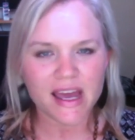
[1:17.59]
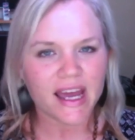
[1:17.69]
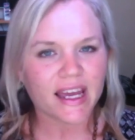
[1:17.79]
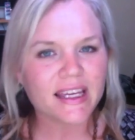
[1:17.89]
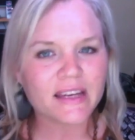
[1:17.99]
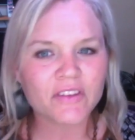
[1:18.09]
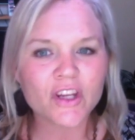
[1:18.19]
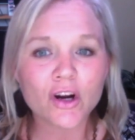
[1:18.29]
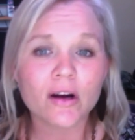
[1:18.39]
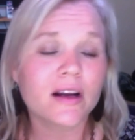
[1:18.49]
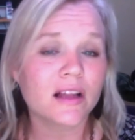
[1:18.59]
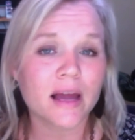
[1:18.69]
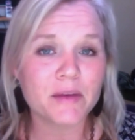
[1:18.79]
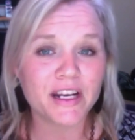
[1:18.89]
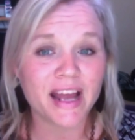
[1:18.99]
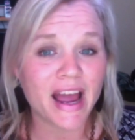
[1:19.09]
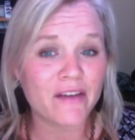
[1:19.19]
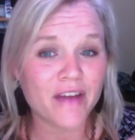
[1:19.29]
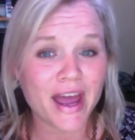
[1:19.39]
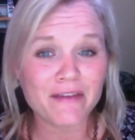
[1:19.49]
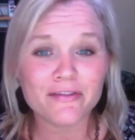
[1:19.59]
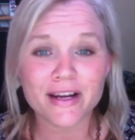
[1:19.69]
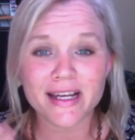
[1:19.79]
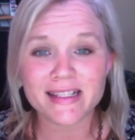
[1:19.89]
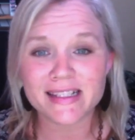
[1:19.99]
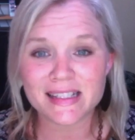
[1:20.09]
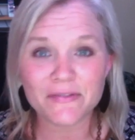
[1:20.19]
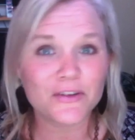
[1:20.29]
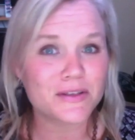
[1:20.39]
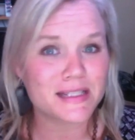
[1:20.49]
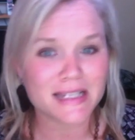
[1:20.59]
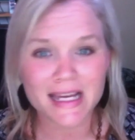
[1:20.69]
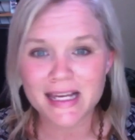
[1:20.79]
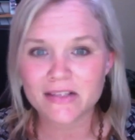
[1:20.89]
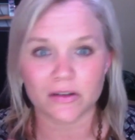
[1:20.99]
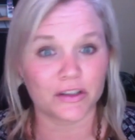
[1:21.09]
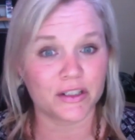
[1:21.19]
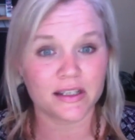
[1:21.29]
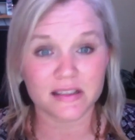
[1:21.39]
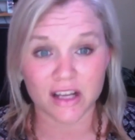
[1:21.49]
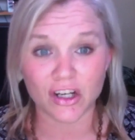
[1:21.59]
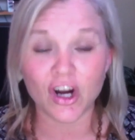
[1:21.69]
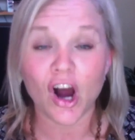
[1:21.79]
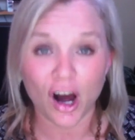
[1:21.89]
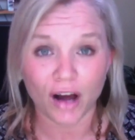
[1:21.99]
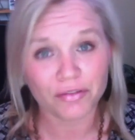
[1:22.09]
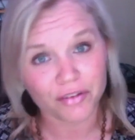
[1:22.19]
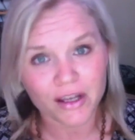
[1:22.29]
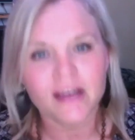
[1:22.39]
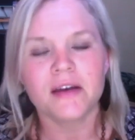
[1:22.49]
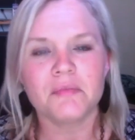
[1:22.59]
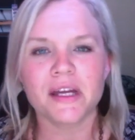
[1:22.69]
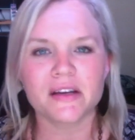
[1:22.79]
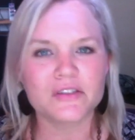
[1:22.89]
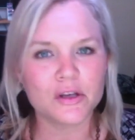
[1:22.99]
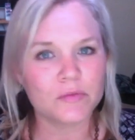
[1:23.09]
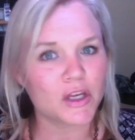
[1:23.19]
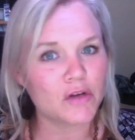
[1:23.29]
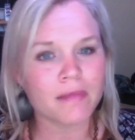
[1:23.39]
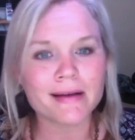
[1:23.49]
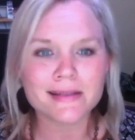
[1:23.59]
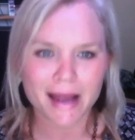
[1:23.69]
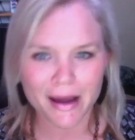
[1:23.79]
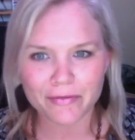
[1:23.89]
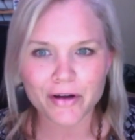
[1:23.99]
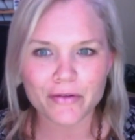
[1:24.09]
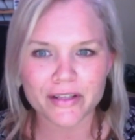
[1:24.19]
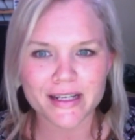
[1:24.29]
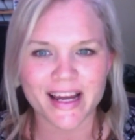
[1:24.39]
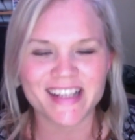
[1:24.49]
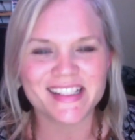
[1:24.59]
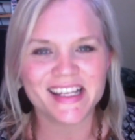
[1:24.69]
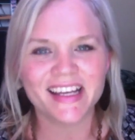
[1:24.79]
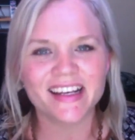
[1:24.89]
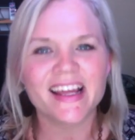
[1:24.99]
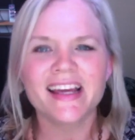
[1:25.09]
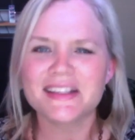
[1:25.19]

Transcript: And given the current climate of every sniffle, sneeze, or goodness, a cough being assumed that you must have COVID-19,